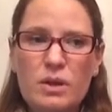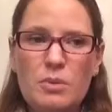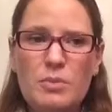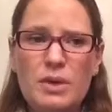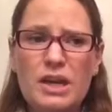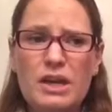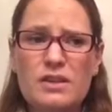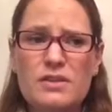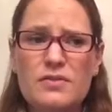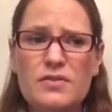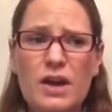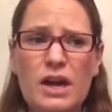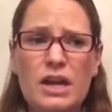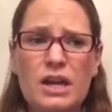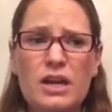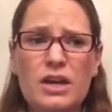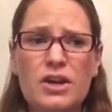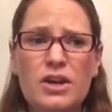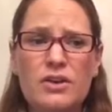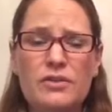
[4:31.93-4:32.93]
Because
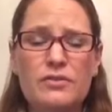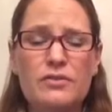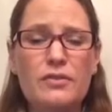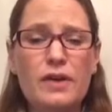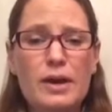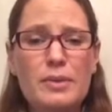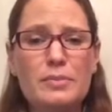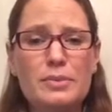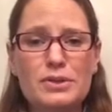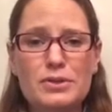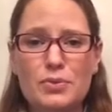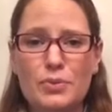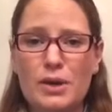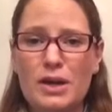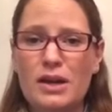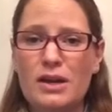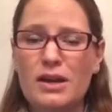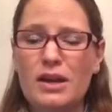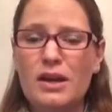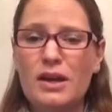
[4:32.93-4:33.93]
finding a good fit
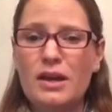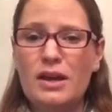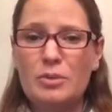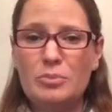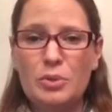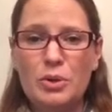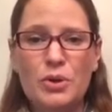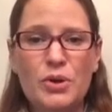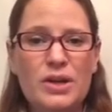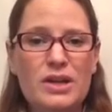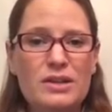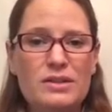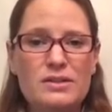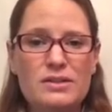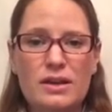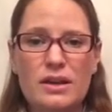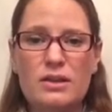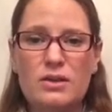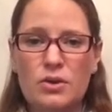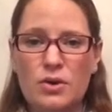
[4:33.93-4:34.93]
between employees
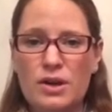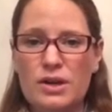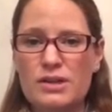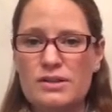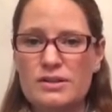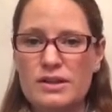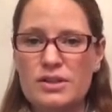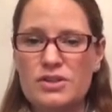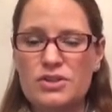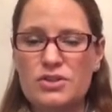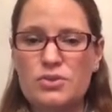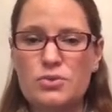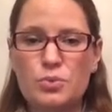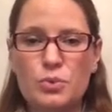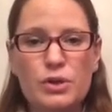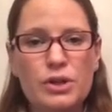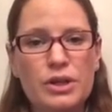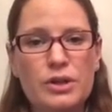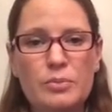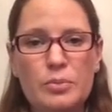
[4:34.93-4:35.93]
and the organization is
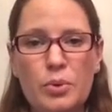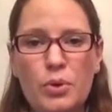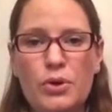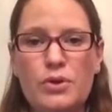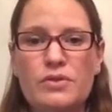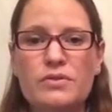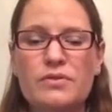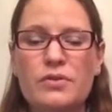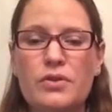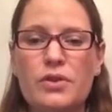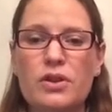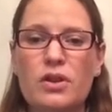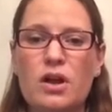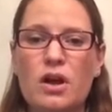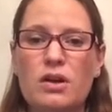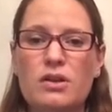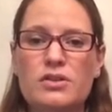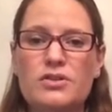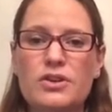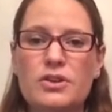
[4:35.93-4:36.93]
really important for the
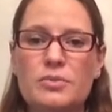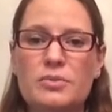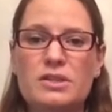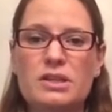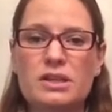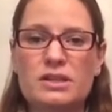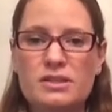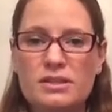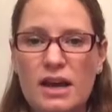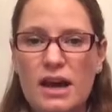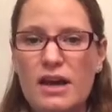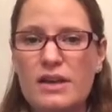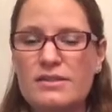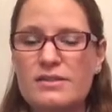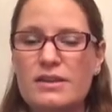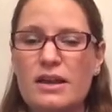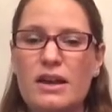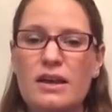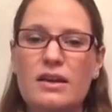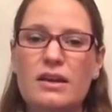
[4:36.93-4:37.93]
long-term
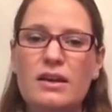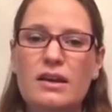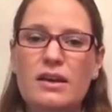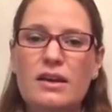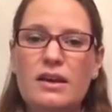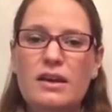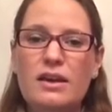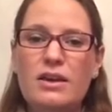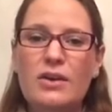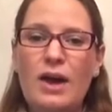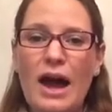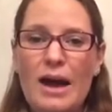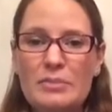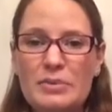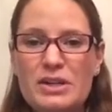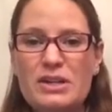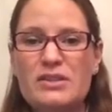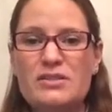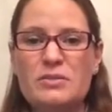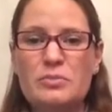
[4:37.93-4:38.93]
success and
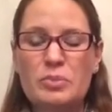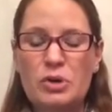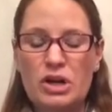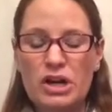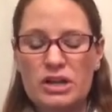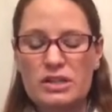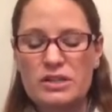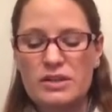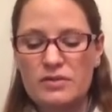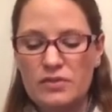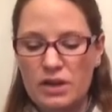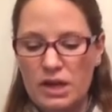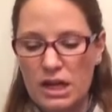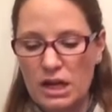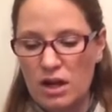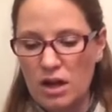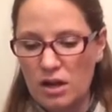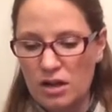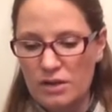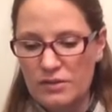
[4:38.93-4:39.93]
happiness and productivity
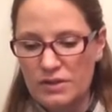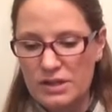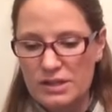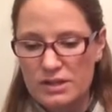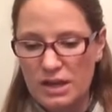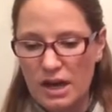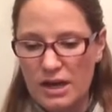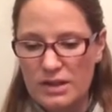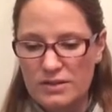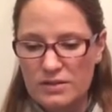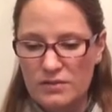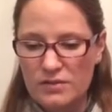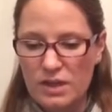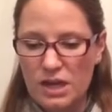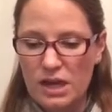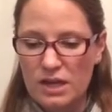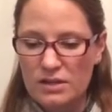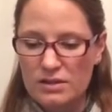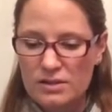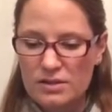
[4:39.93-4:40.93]
and all of these kinds of
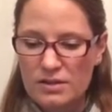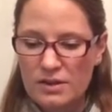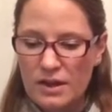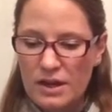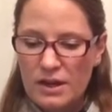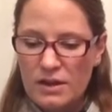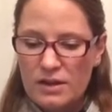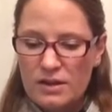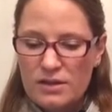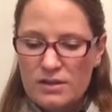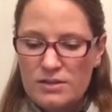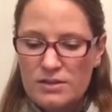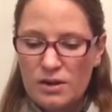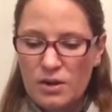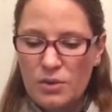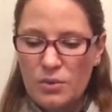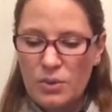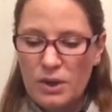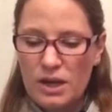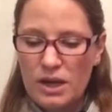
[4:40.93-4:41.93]
things.
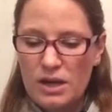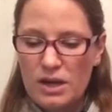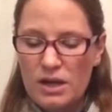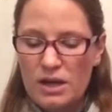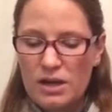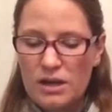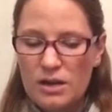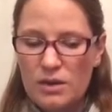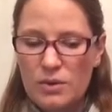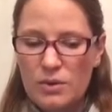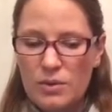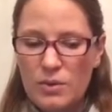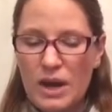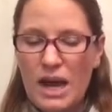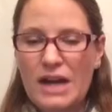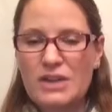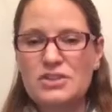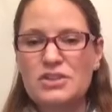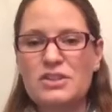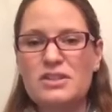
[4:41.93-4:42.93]
So when we
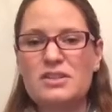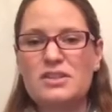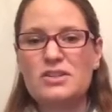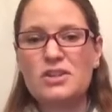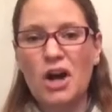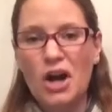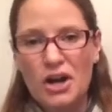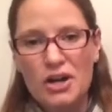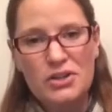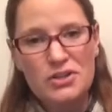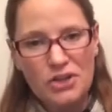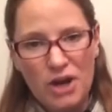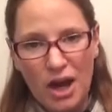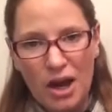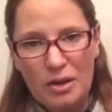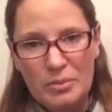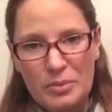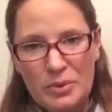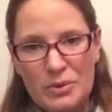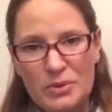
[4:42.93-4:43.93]
actually start a
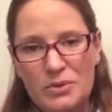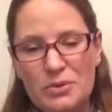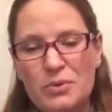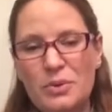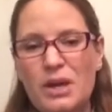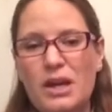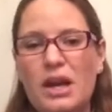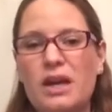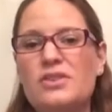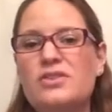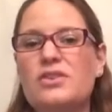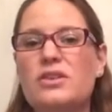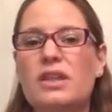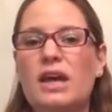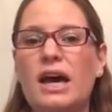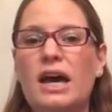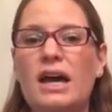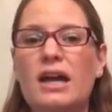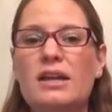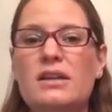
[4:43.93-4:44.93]
job, we enter
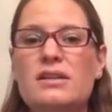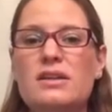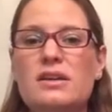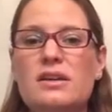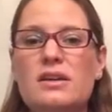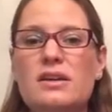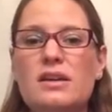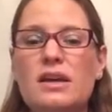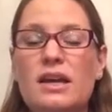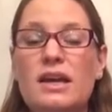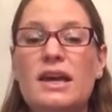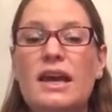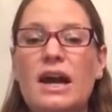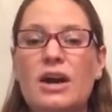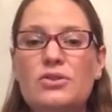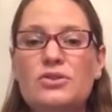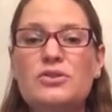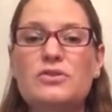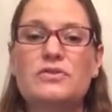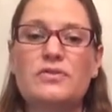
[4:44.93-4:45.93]
that
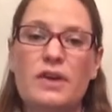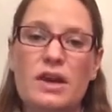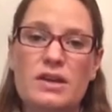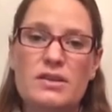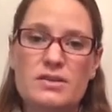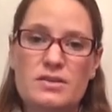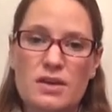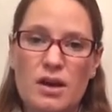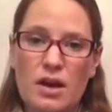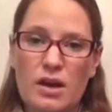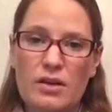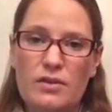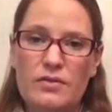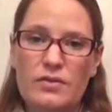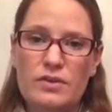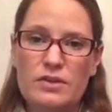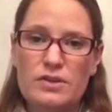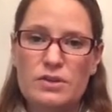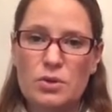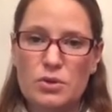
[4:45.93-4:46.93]
encounter phase
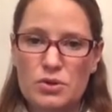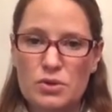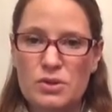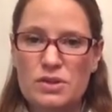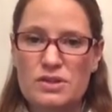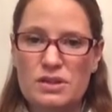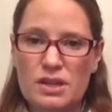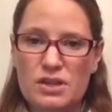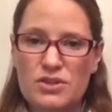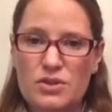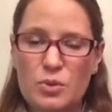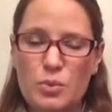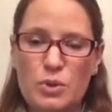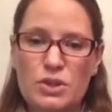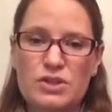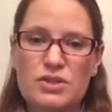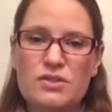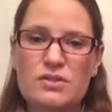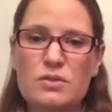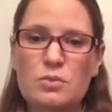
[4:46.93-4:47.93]
of socialization,
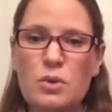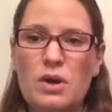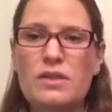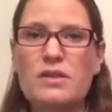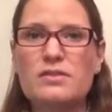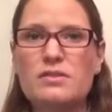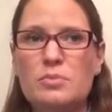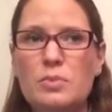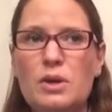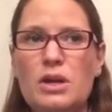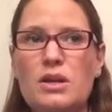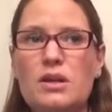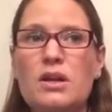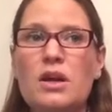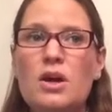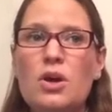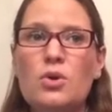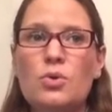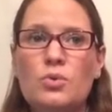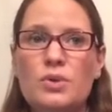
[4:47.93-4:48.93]
which is the one that's been
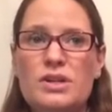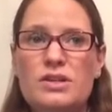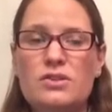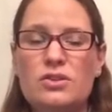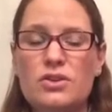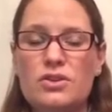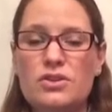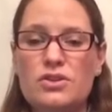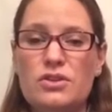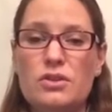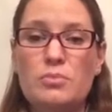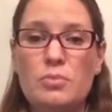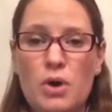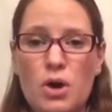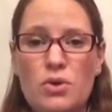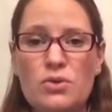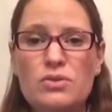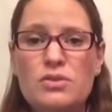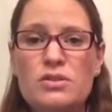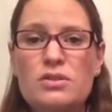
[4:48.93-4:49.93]
researched the
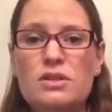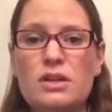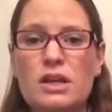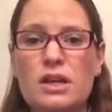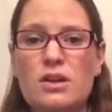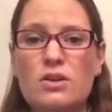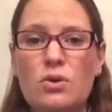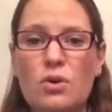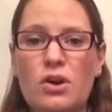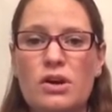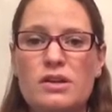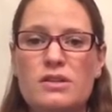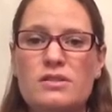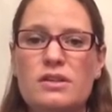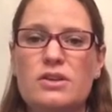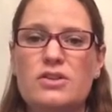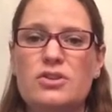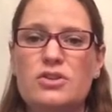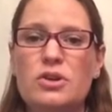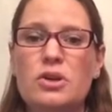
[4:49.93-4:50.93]
most in
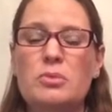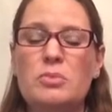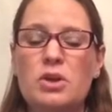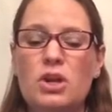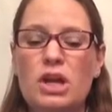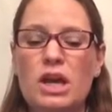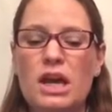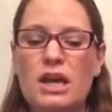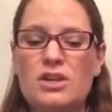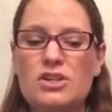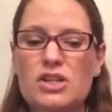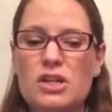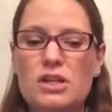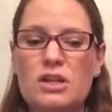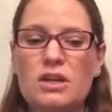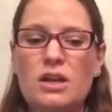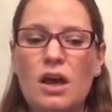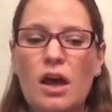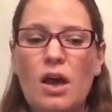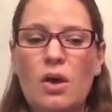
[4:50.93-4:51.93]
organizational
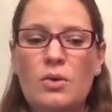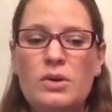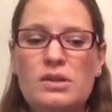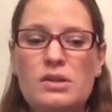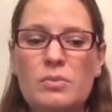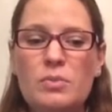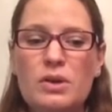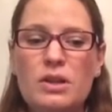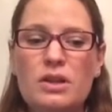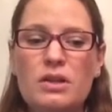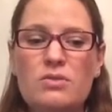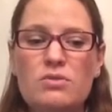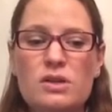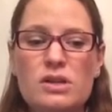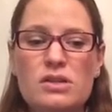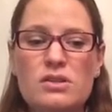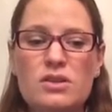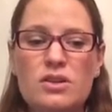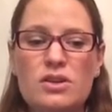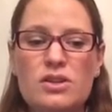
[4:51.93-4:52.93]
communication. We typically
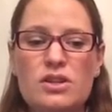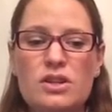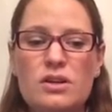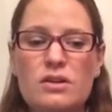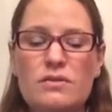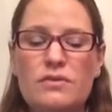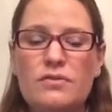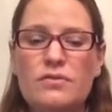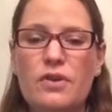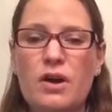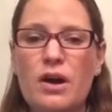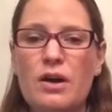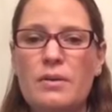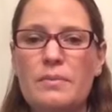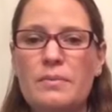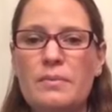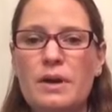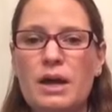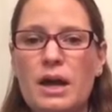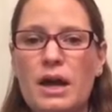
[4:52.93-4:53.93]
research it
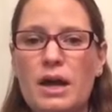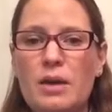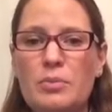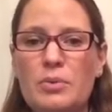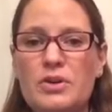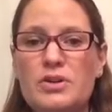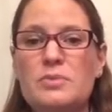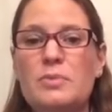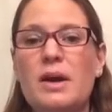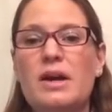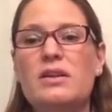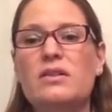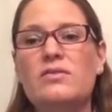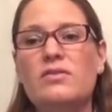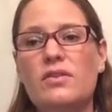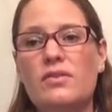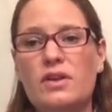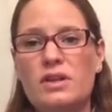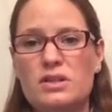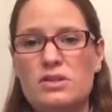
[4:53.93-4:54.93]
from a
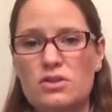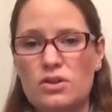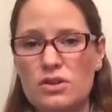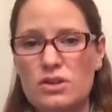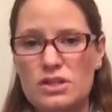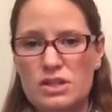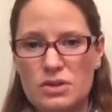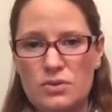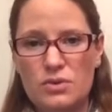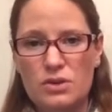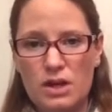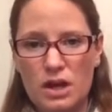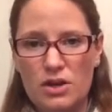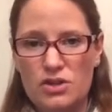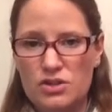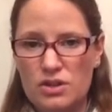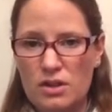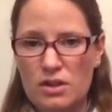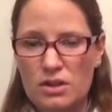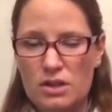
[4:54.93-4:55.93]
perspective of uncertainty
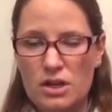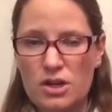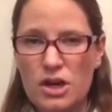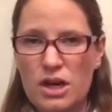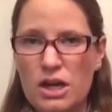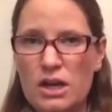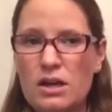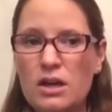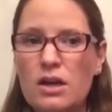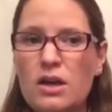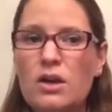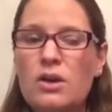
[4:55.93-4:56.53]
reduction theory,